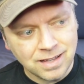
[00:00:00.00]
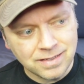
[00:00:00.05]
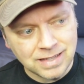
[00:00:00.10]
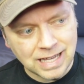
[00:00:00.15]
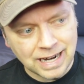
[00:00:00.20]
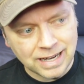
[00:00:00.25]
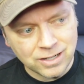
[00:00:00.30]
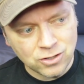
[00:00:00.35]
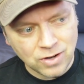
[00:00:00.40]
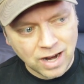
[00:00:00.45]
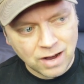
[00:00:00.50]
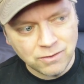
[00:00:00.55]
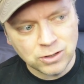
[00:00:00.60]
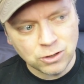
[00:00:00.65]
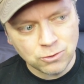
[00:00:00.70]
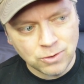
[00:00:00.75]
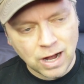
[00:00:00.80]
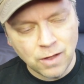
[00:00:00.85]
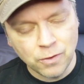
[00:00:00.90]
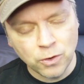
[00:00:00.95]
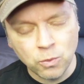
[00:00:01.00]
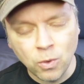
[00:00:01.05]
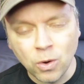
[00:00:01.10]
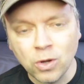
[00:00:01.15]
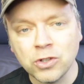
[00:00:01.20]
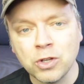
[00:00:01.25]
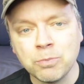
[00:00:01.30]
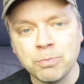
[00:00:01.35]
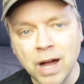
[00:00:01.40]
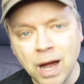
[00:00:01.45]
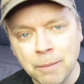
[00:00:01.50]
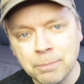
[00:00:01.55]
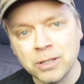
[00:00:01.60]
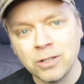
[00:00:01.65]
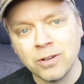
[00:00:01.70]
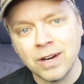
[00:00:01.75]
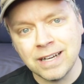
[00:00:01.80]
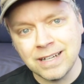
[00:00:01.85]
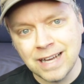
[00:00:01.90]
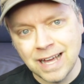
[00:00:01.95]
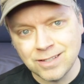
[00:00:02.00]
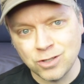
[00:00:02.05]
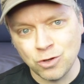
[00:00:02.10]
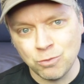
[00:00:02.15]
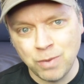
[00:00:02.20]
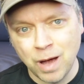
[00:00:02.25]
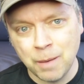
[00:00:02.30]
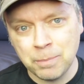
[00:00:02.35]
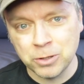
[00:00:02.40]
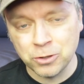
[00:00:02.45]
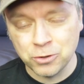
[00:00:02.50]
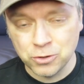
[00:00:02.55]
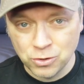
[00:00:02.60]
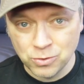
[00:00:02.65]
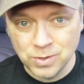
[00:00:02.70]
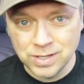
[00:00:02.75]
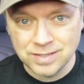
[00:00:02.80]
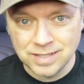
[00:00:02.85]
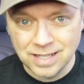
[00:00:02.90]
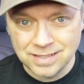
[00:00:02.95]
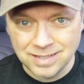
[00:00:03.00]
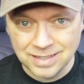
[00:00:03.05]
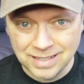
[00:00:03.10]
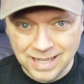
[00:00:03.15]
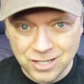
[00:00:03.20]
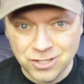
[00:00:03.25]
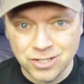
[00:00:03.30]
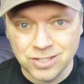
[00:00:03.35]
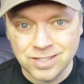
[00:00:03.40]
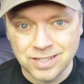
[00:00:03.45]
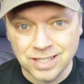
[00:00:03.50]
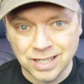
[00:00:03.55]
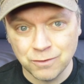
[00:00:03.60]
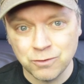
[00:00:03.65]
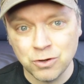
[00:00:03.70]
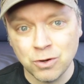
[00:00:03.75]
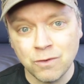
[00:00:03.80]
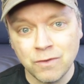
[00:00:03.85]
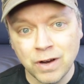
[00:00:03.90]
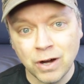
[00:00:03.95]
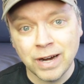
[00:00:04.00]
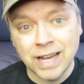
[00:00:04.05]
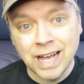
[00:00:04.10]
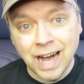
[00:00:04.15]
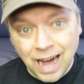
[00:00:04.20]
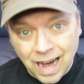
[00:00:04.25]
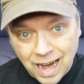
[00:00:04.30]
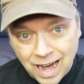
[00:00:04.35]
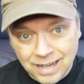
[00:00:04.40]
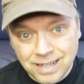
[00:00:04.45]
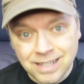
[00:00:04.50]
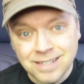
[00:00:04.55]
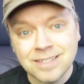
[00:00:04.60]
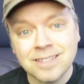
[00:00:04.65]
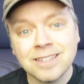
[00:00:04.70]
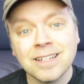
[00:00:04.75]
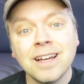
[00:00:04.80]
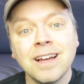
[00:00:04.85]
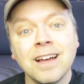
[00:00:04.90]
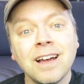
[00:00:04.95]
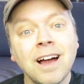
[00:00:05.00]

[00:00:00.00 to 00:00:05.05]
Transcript: that I travel around the world to popular and not so popular tourist destinations to give you a very honest,